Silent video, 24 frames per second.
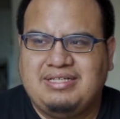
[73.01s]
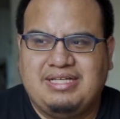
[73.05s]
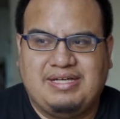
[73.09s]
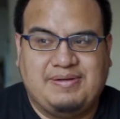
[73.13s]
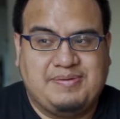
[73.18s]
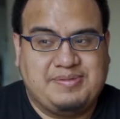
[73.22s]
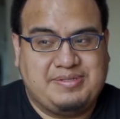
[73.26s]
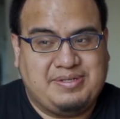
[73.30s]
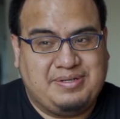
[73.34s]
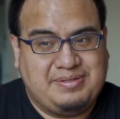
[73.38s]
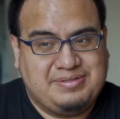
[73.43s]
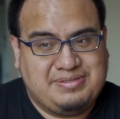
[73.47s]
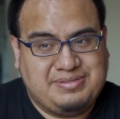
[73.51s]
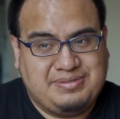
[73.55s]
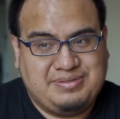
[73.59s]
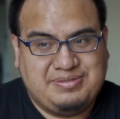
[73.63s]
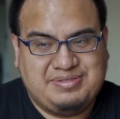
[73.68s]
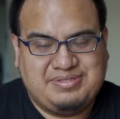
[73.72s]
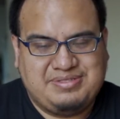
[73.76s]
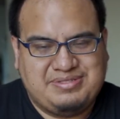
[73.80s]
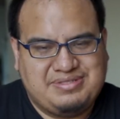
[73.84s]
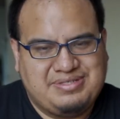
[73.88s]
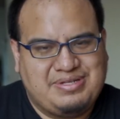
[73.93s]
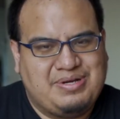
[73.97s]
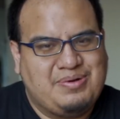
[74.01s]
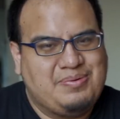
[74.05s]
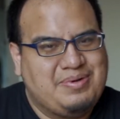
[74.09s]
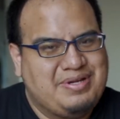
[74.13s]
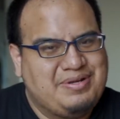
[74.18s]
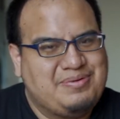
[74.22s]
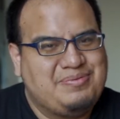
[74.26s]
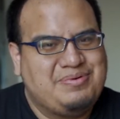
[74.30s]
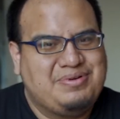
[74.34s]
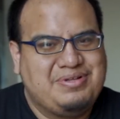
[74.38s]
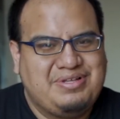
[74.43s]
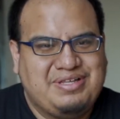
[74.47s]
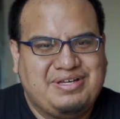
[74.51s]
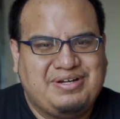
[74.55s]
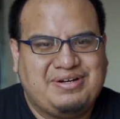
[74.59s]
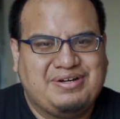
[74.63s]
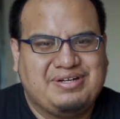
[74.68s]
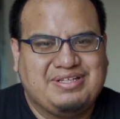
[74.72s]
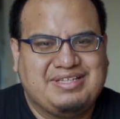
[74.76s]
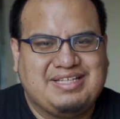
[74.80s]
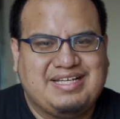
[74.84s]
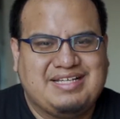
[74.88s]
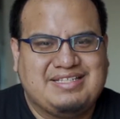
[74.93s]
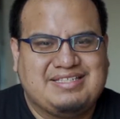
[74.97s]
It was also snowing really
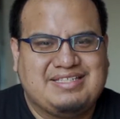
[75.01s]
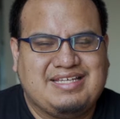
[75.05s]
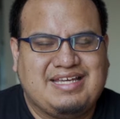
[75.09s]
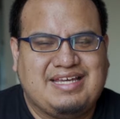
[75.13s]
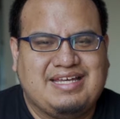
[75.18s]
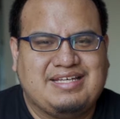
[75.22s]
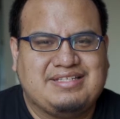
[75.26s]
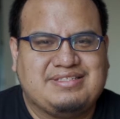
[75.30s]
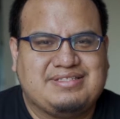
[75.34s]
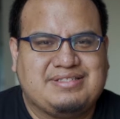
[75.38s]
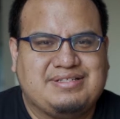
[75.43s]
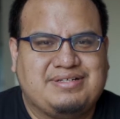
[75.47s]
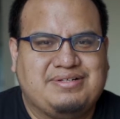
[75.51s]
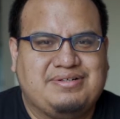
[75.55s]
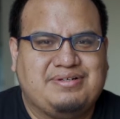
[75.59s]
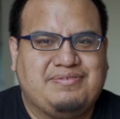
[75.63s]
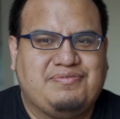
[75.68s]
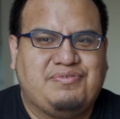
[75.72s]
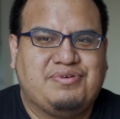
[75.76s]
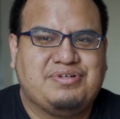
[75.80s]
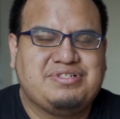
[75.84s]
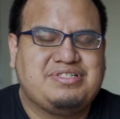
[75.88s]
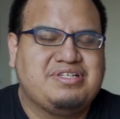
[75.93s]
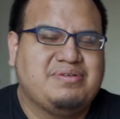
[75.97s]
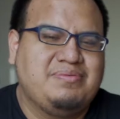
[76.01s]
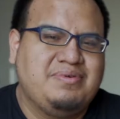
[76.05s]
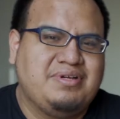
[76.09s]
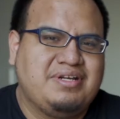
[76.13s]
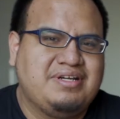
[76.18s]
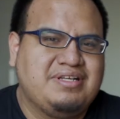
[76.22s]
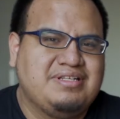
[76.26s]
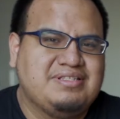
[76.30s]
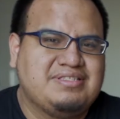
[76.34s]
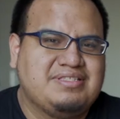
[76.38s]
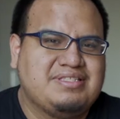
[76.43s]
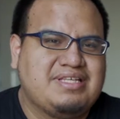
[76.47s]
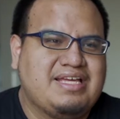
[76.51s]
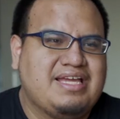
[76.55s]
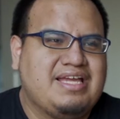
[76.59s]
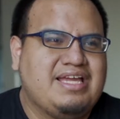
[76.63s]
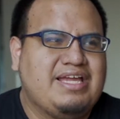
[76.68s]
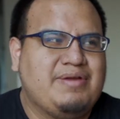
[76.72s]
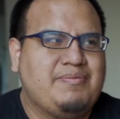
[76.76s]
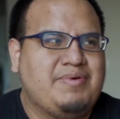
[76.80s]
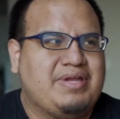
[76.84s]
hard that day, so unfortunately we couldn't stay.